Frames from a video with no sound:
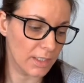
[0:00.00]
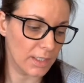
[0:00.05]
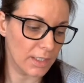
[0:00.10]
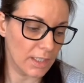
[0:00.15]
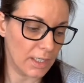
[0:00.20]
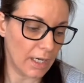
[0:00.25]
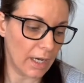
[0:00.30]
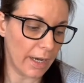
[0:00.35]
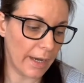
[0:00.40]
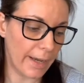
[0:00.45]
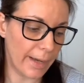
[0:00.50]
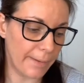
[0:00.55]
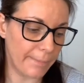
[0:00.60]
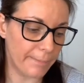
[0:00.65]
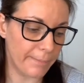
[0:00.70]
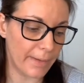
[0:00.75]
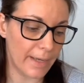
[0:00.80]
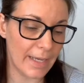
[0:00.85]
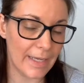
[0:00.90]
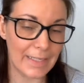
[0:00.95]

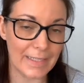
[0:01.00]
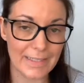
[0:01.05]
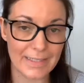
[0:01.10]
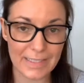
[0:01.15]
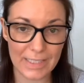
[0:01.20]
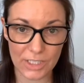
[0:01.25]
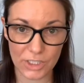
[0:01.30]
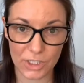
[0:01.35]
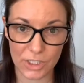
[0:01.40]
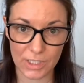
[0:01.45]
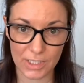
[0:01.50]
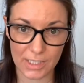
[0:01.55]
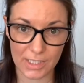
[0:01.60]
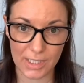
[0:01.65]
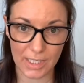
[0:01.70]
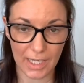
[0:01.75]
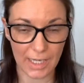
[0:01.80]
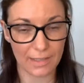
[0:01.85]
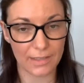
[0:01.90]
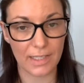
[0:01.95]
In addition to
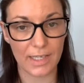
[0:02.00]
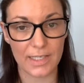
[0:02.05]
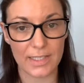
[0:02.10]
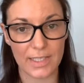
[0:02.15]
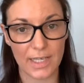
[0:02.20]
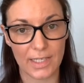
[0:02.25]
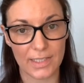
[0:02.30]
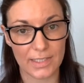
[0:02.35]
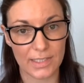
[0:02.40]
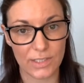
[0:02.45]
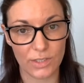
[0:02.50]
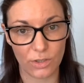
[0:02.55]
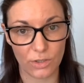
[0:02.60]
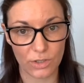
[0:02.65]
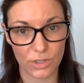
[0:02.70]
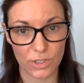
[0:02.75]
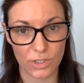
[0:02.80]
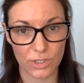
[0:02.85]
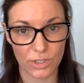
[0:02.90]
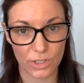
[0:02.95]
that, there's
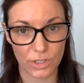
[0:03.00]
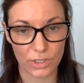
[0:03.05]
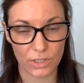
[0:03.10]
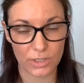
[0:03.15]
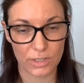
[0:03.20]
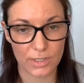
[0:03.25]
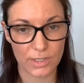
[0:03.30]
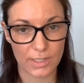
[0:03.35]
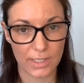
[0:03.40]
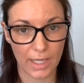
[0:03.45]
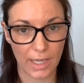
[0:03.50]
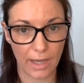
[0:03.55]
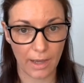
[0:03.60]
antioxidants